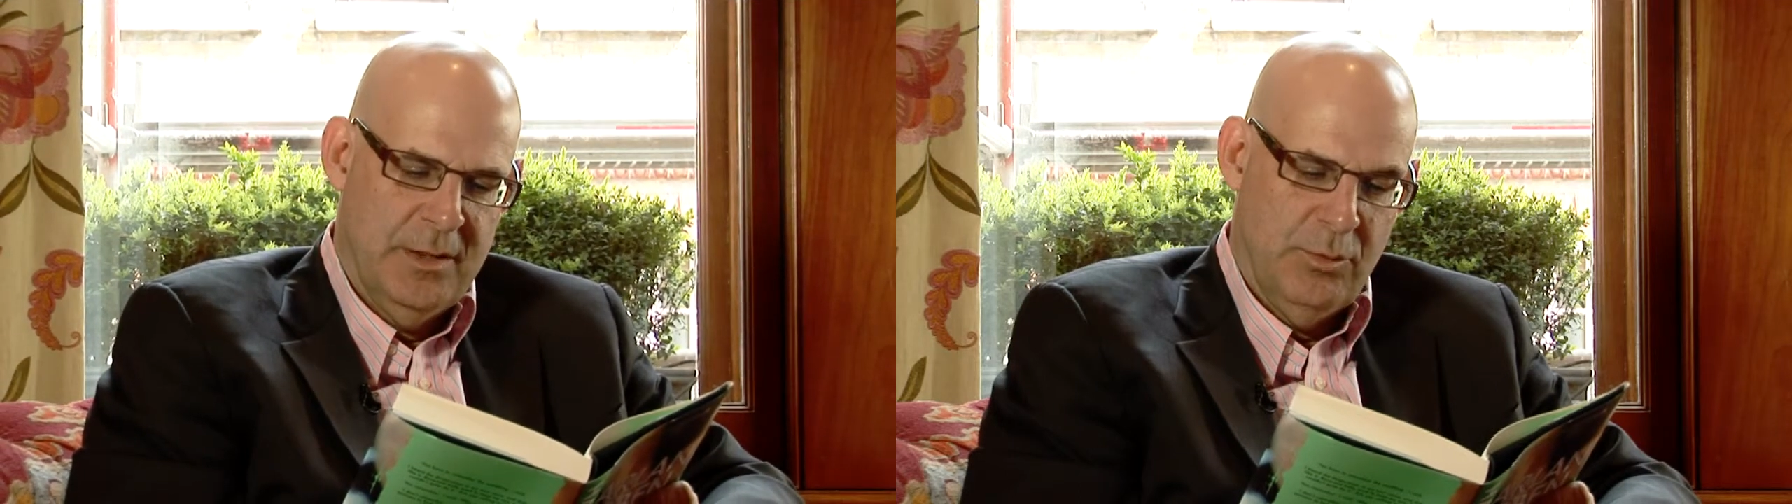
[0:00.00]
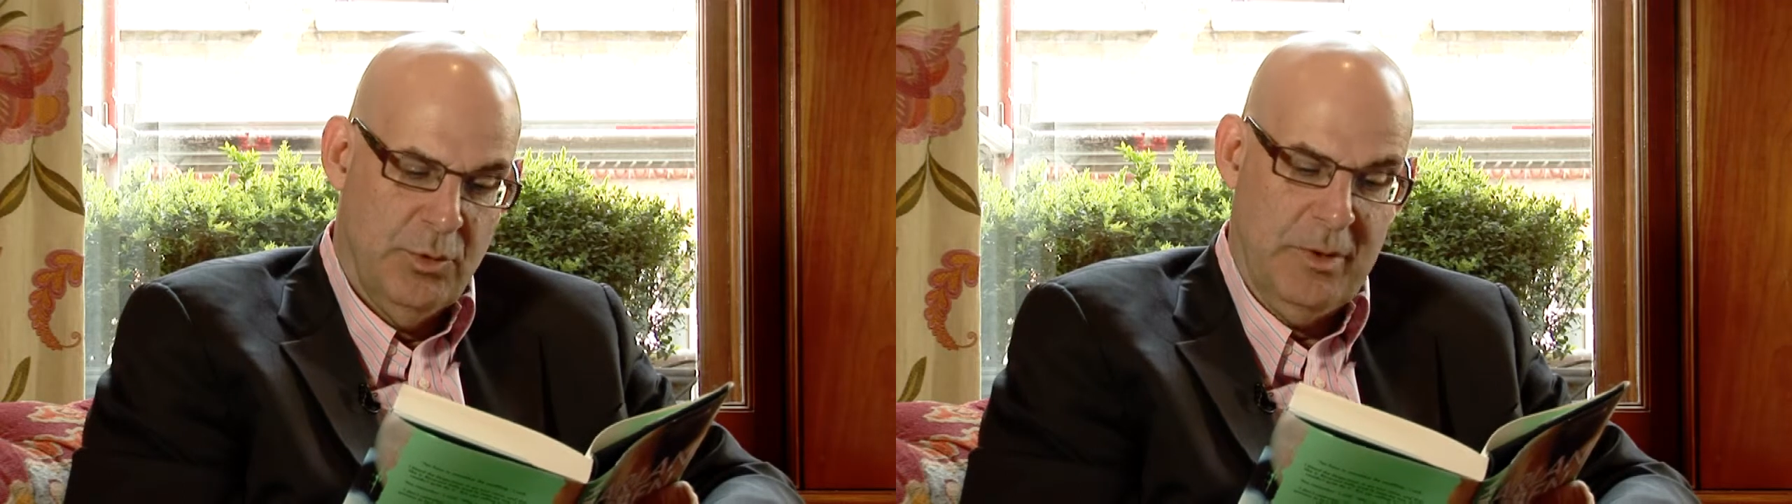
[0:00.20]

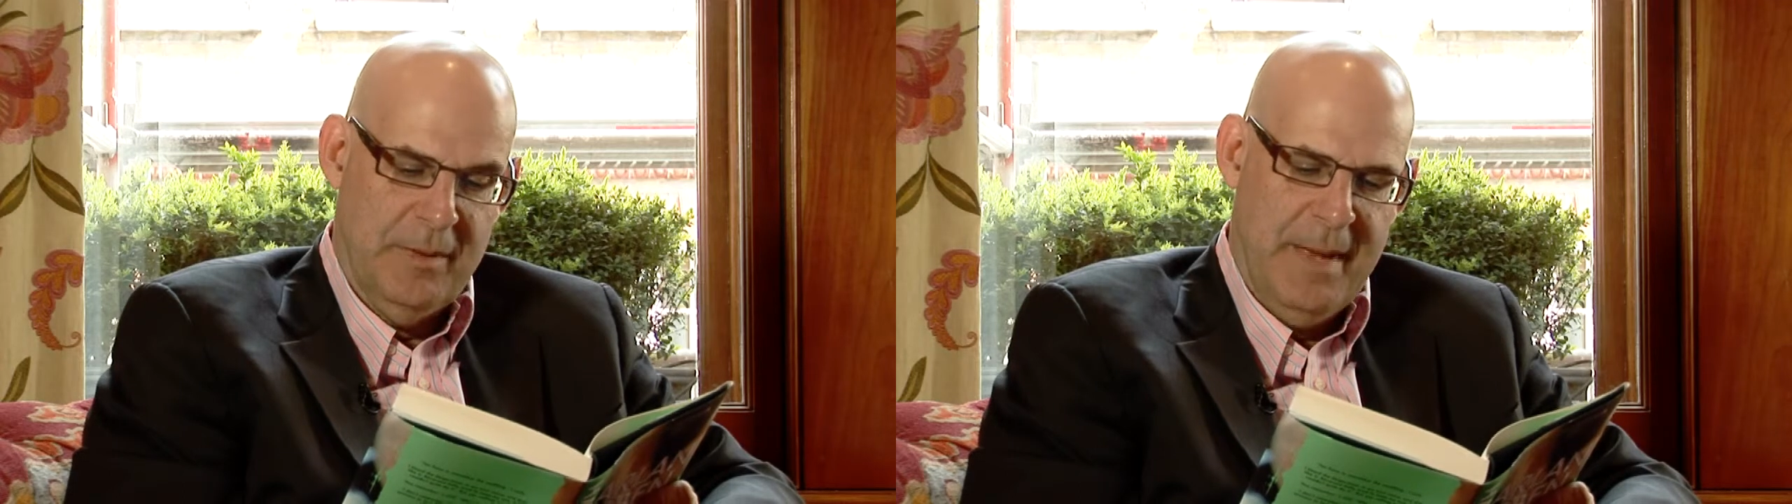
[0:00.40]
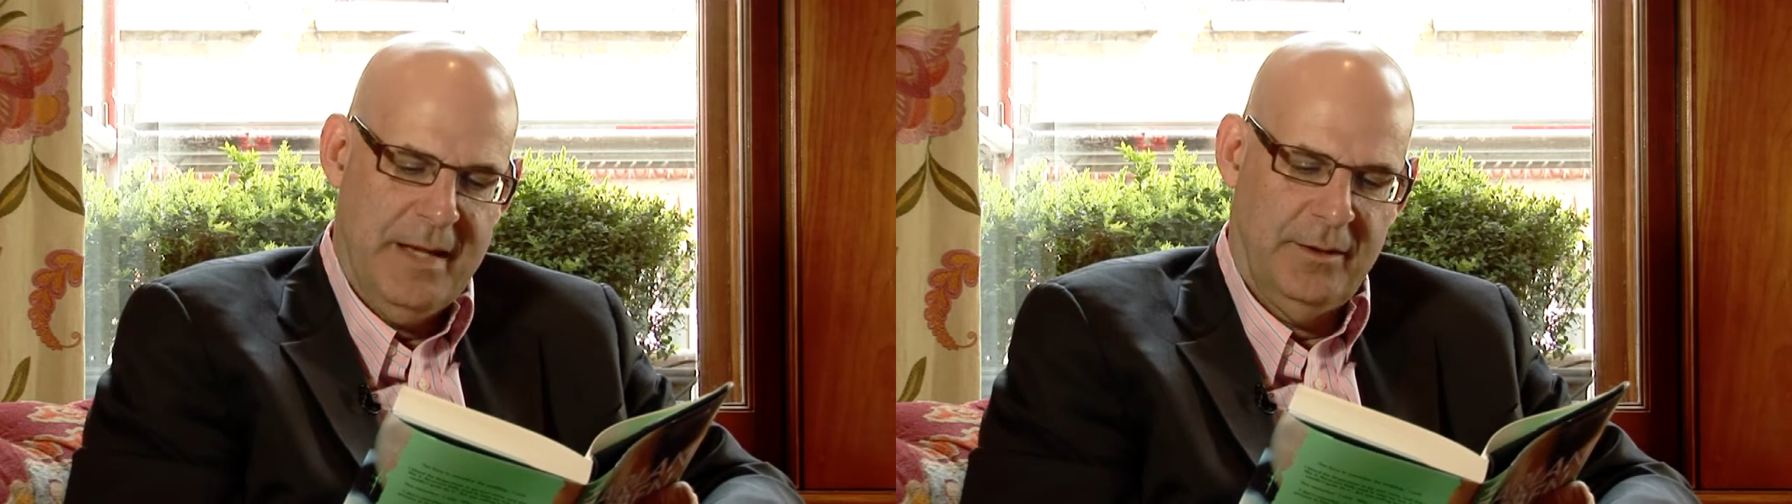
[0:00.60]
when we
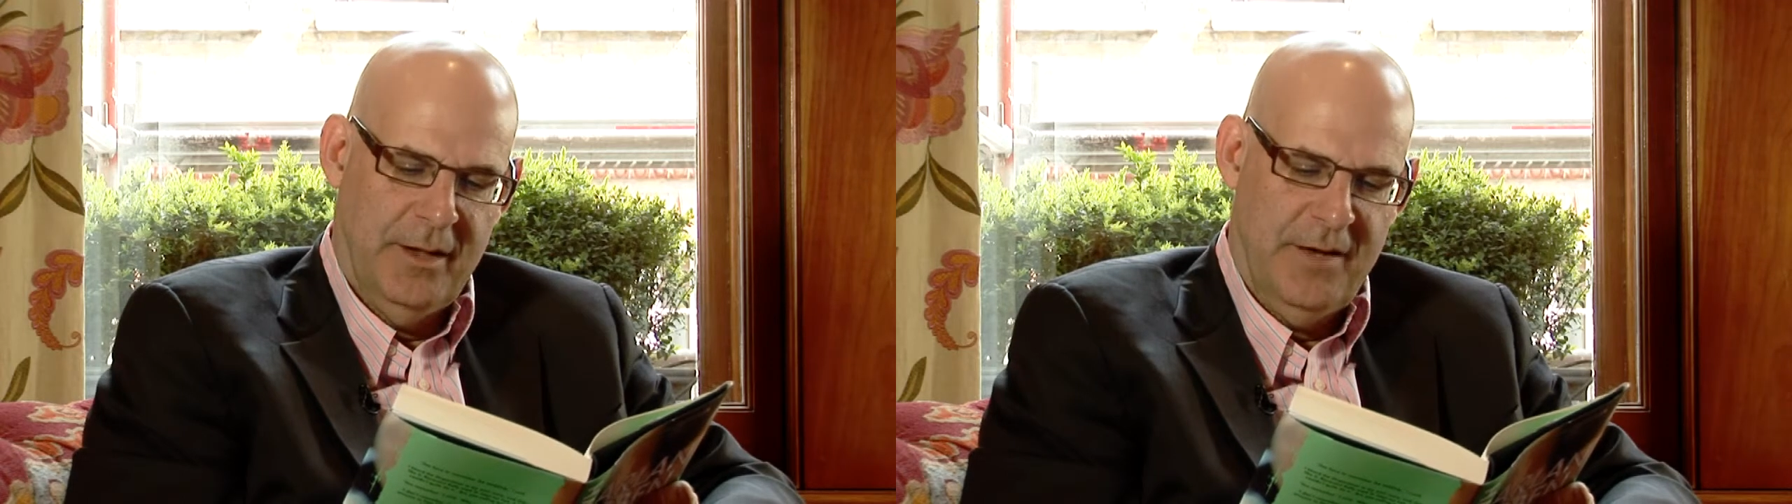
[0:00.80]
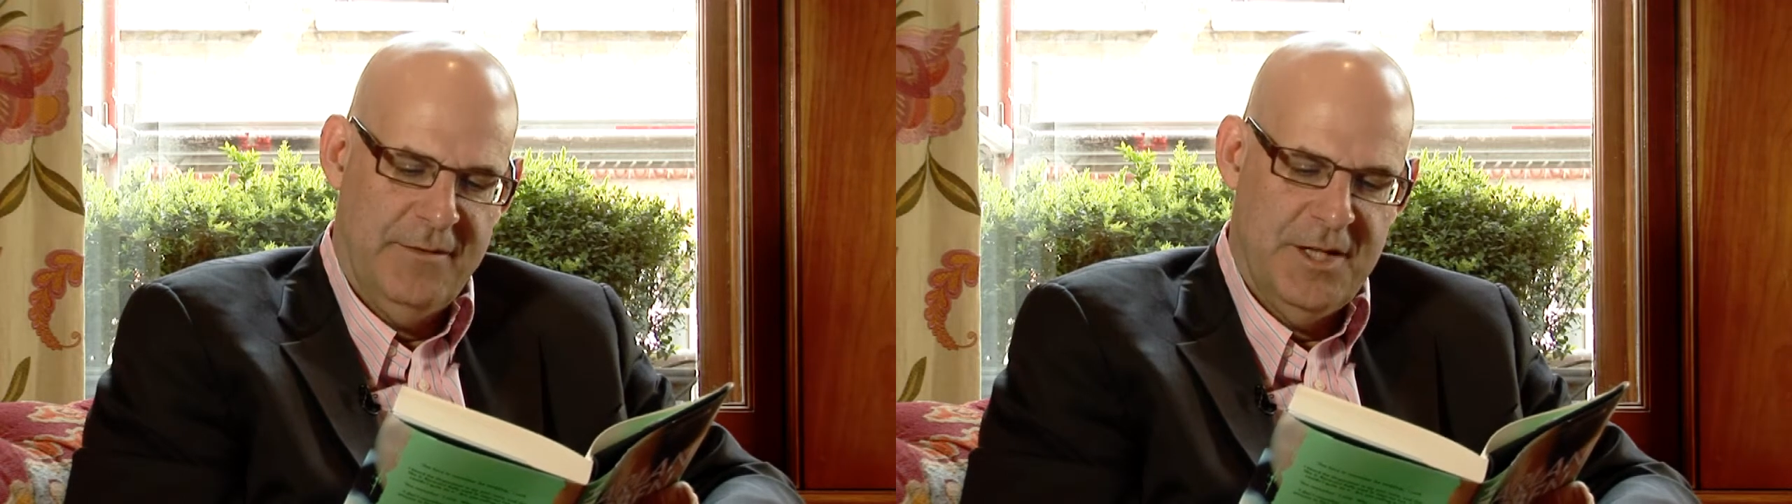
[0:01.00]
would make
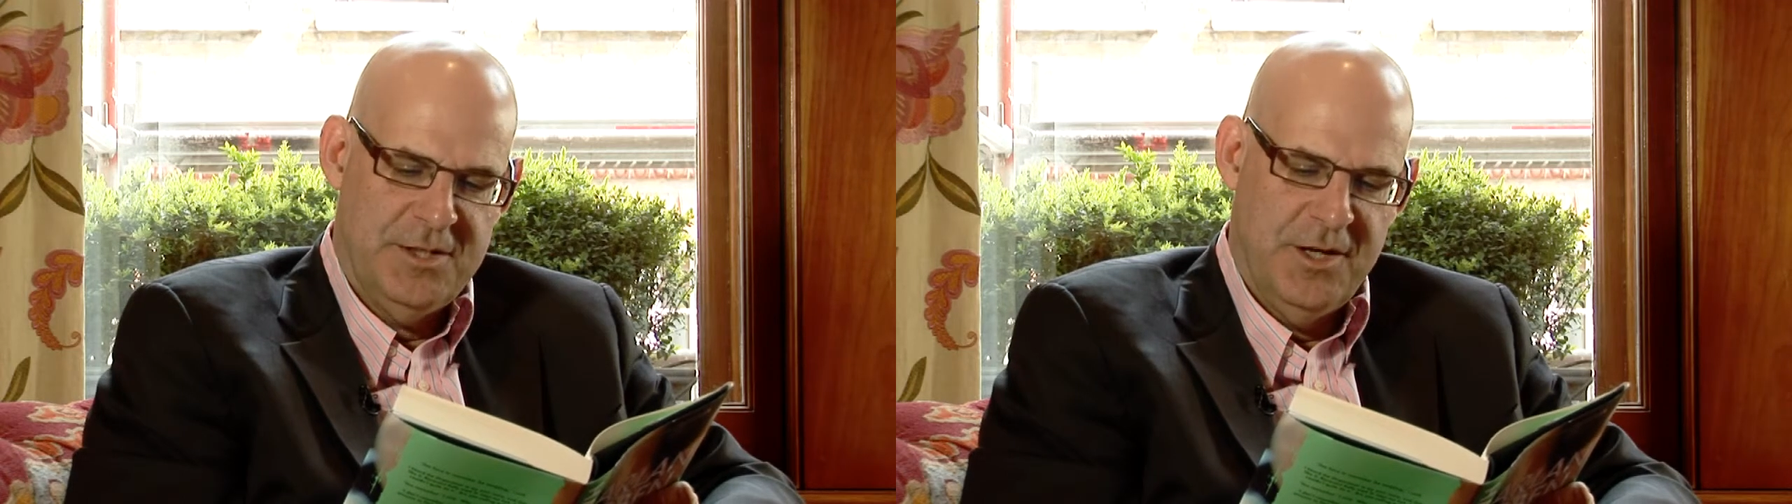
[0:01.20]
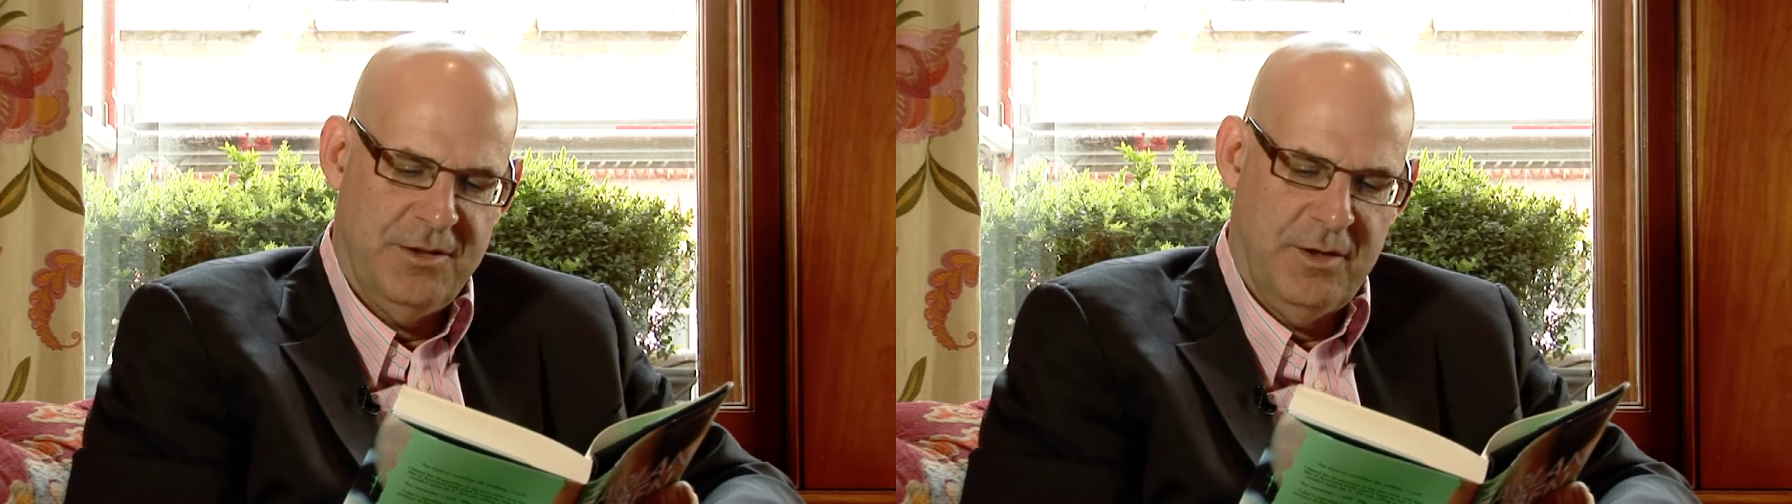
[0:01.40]
love and then she'd